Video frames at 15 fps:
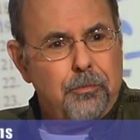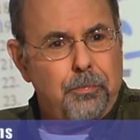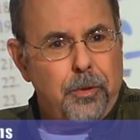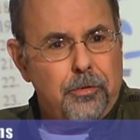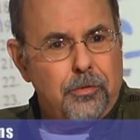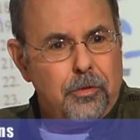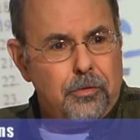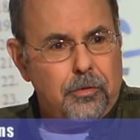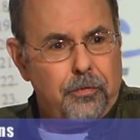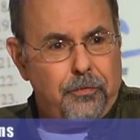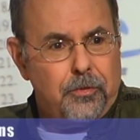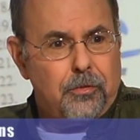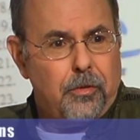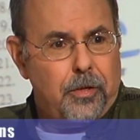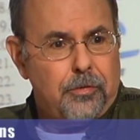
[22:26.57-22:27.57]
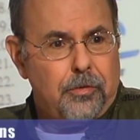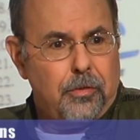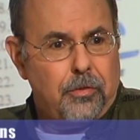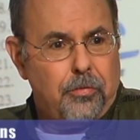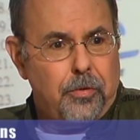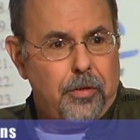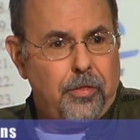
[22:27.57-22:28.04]
business if it's less than
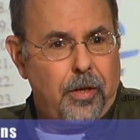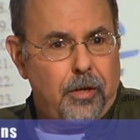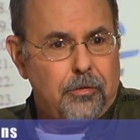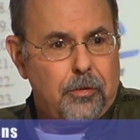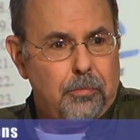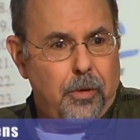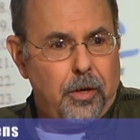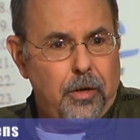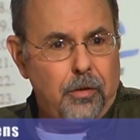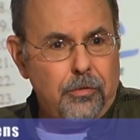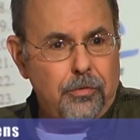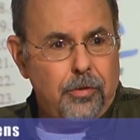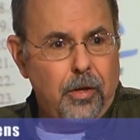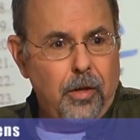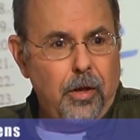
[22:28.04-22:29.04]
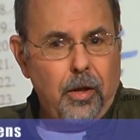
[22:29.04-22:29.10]
3,000 miles,